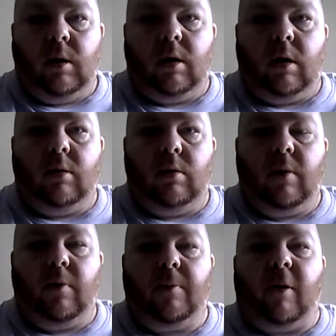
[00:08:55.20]
you know,
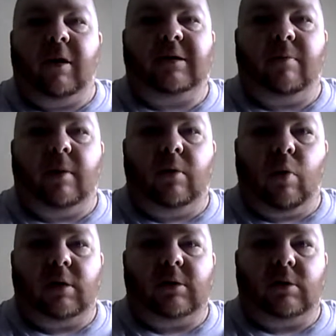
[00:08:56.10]
if we buy something
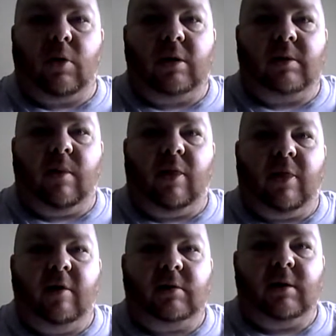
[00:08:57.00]
once or twice a
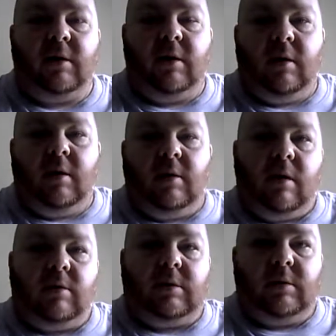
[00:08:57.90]
month, they'll,
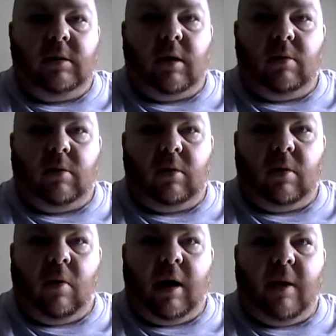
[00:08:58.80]
they'll, you know,
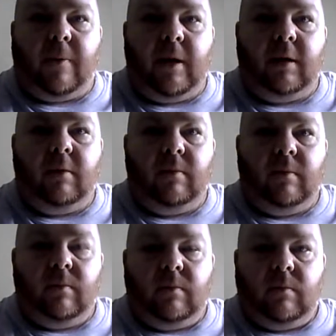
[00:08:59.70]
quite happily,
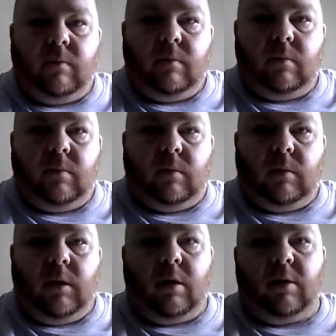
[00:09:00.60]

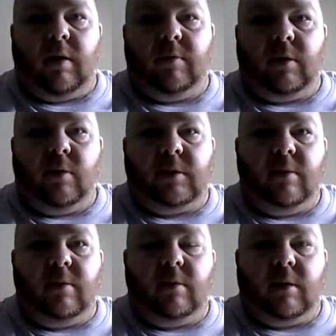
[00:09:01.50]
you know, give them to us.
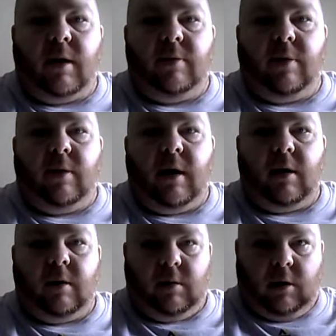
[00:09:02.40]
It, give
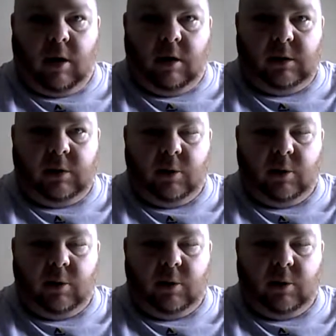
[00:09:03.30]
the the codes